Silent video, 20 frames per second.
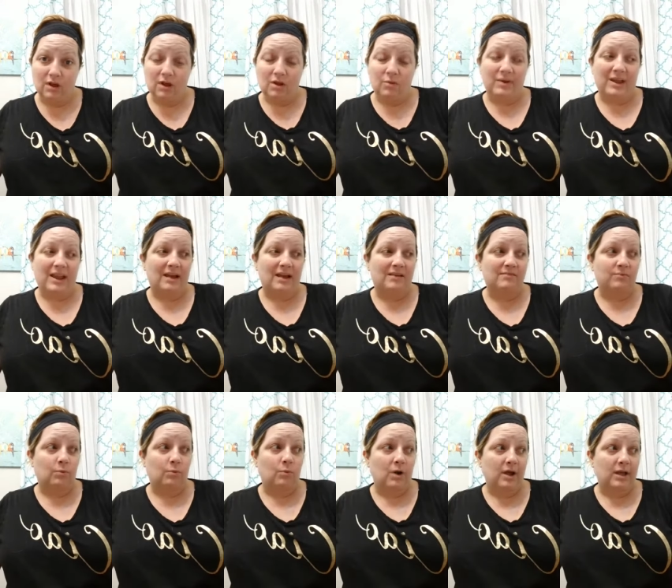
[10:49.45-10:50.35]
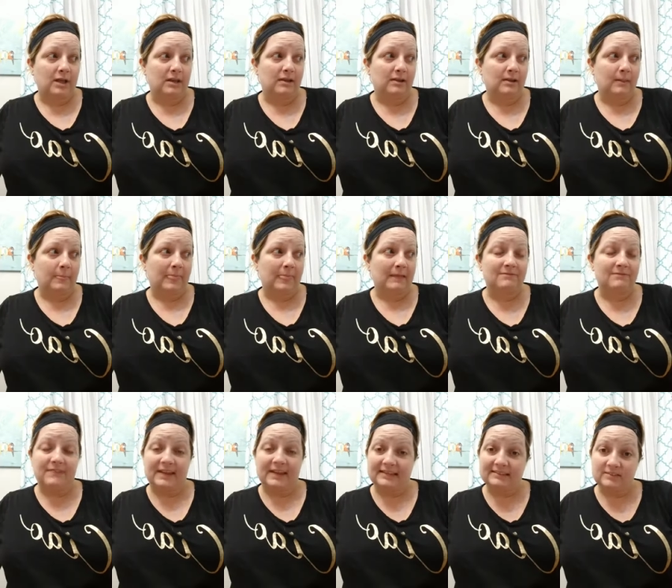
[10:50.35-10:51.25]
We have one
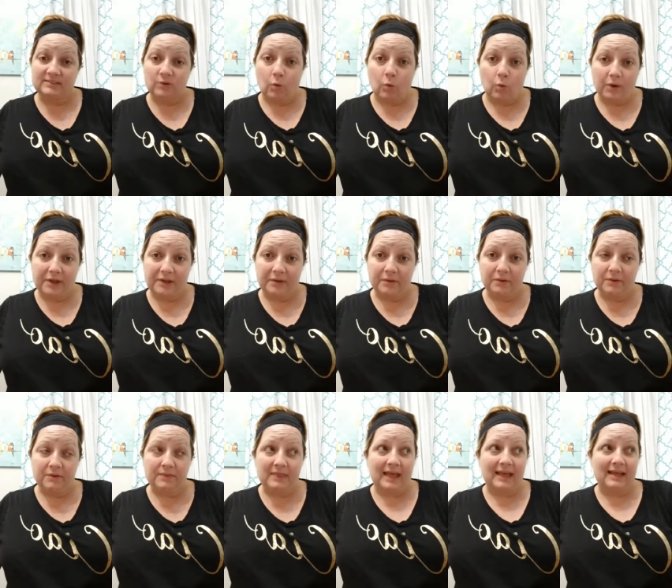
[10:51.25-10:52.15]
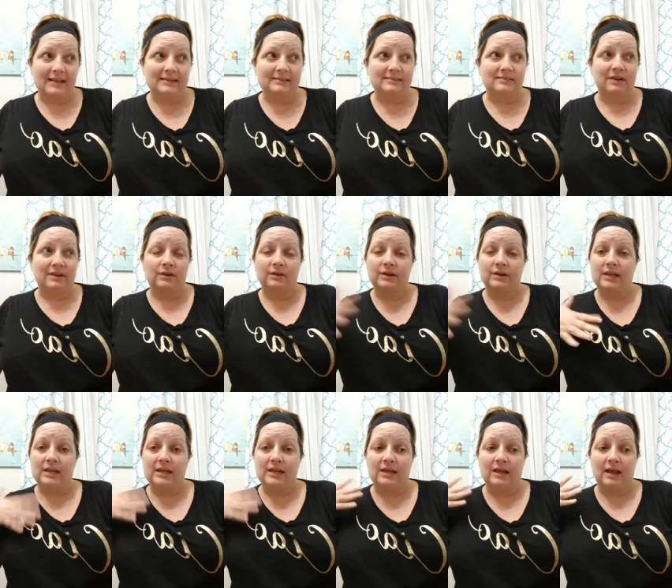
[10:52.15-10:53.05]
face oil that is
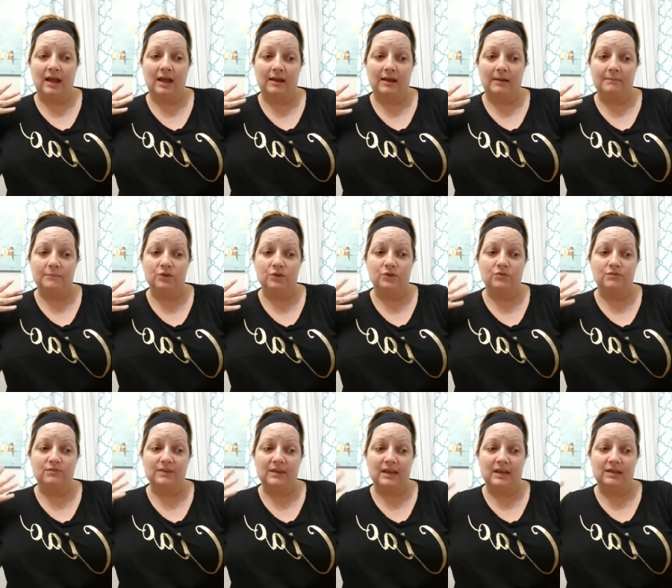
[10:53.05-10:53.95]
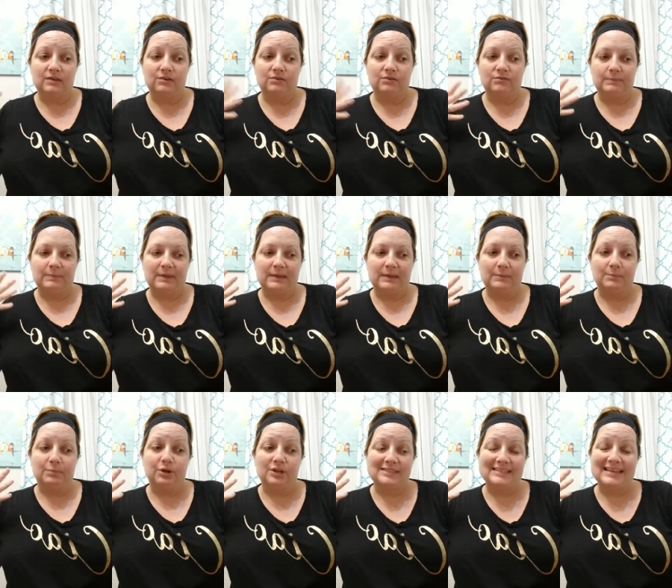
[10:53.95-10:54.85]
very UVA, UVB
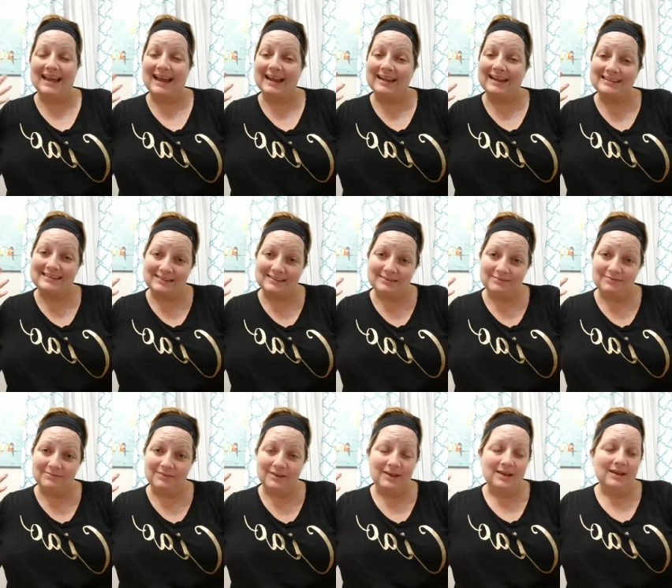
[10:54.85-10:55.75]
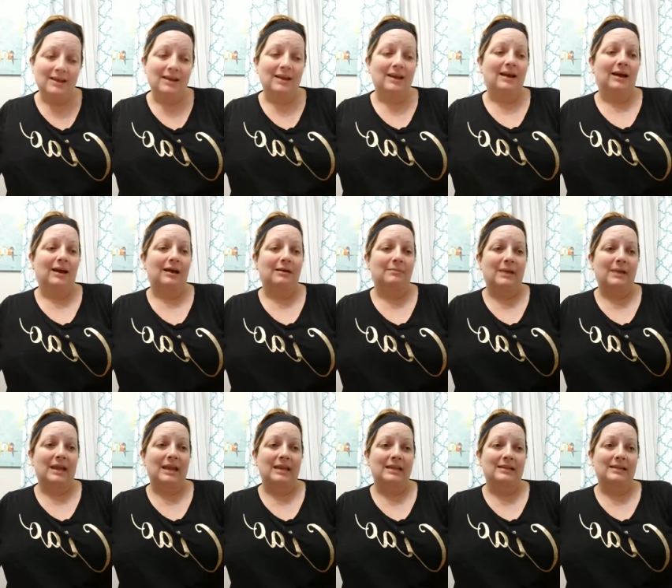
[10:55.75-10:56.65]
protective.
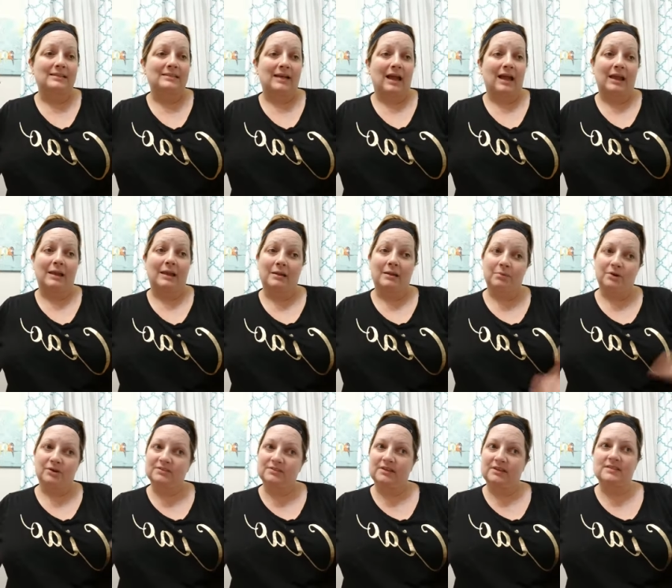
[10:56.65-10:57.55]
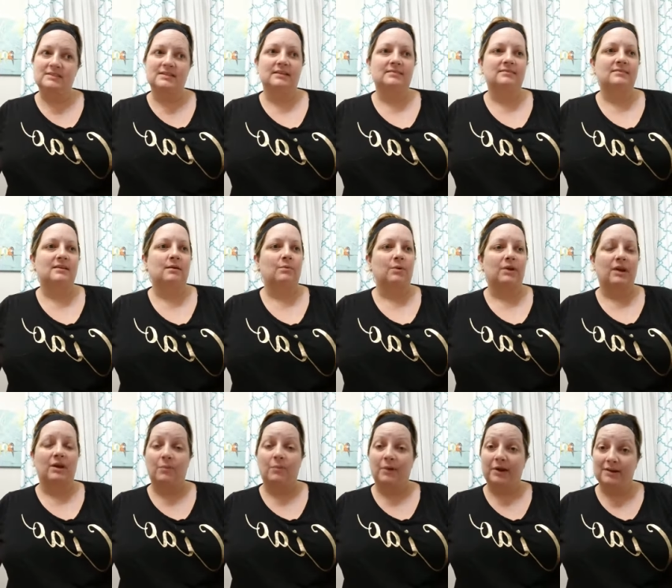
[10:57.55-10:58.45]
And I can personally attest that when I
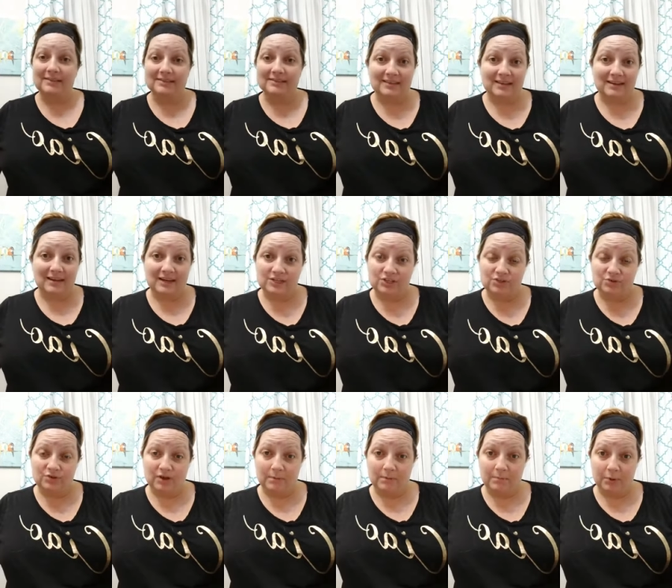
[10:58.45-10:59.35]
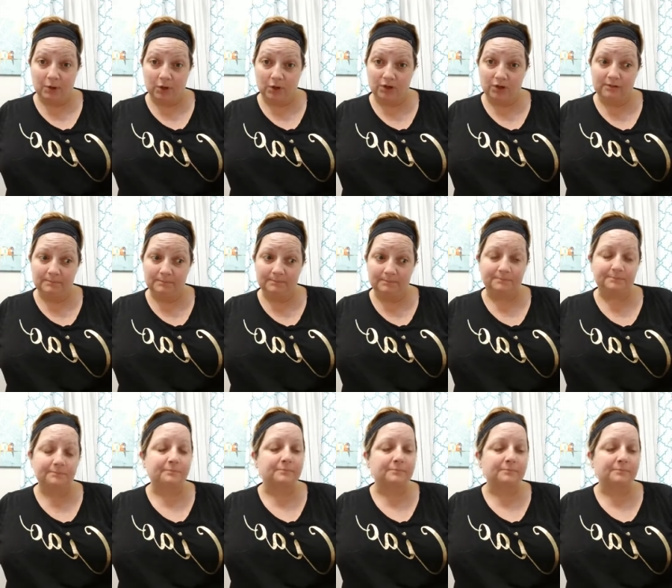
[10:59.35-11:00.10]
wear it in the sun, I do not burn.